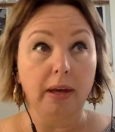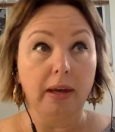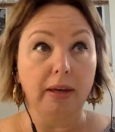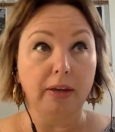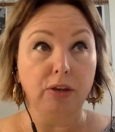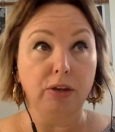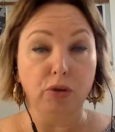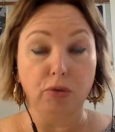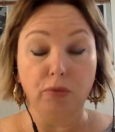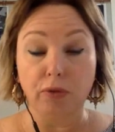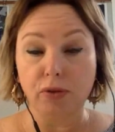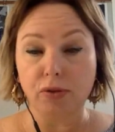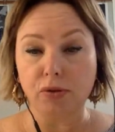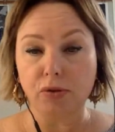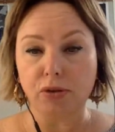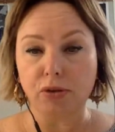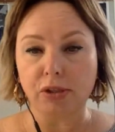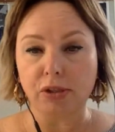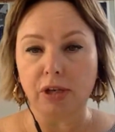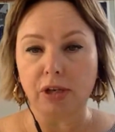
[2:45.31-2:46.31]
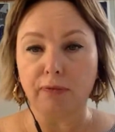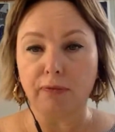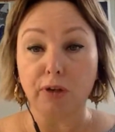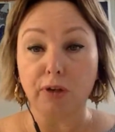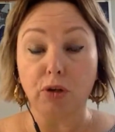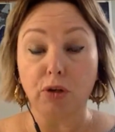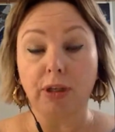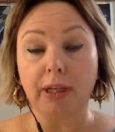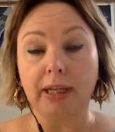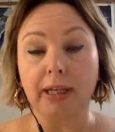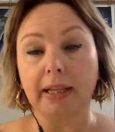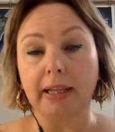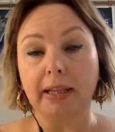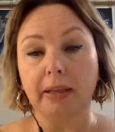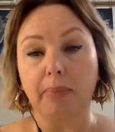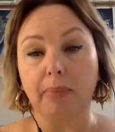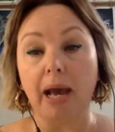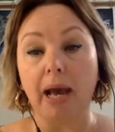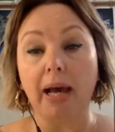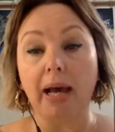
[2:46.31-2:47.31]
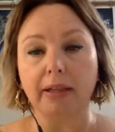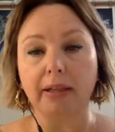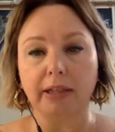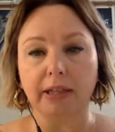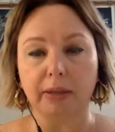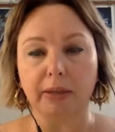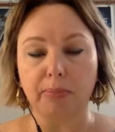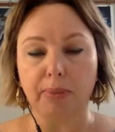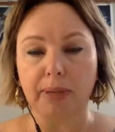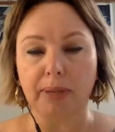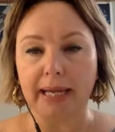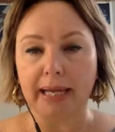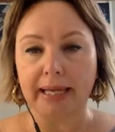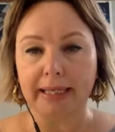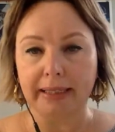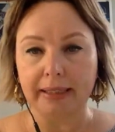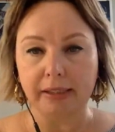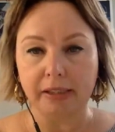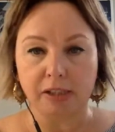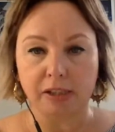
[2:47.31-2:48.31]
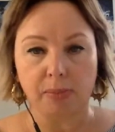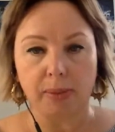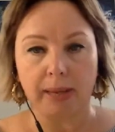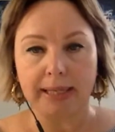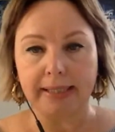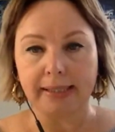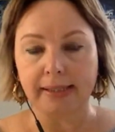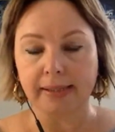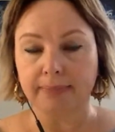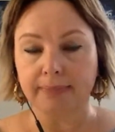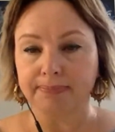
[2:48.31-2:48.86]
Universal Design for Learning and the part that it can play in this space?